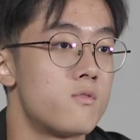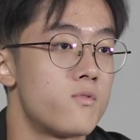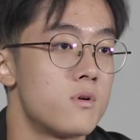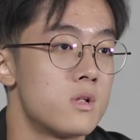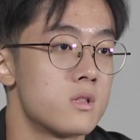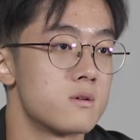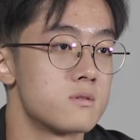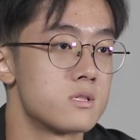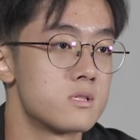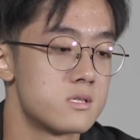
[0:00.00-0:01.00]
of
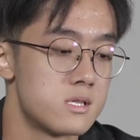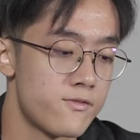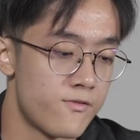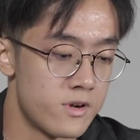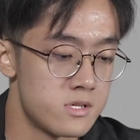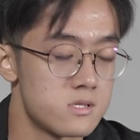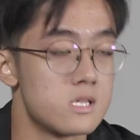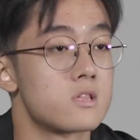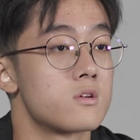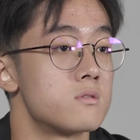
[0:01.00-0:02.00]
the
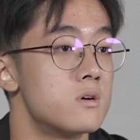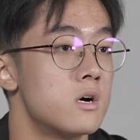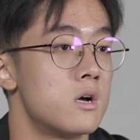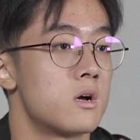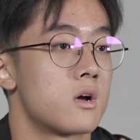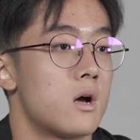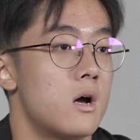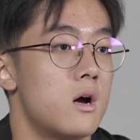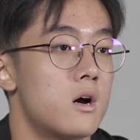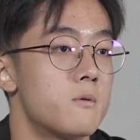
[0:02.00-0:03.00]
different little
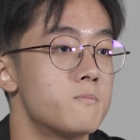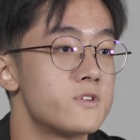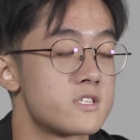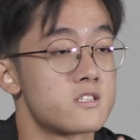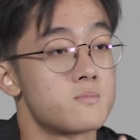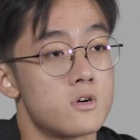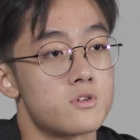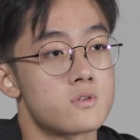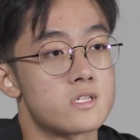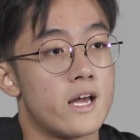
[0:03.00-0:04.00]
business
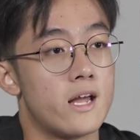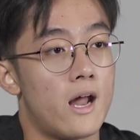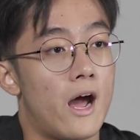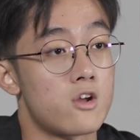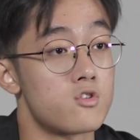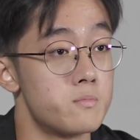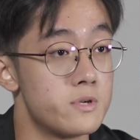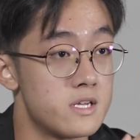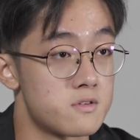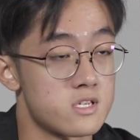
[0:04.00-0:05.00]
modules that I
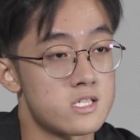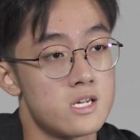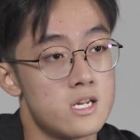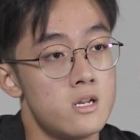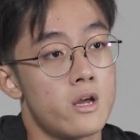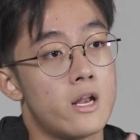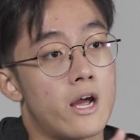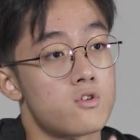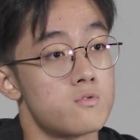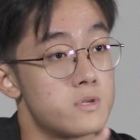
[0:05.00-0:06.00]
could be interested in
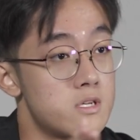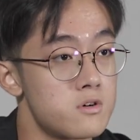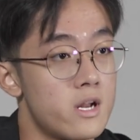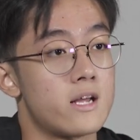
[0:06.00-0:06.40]
and I could be good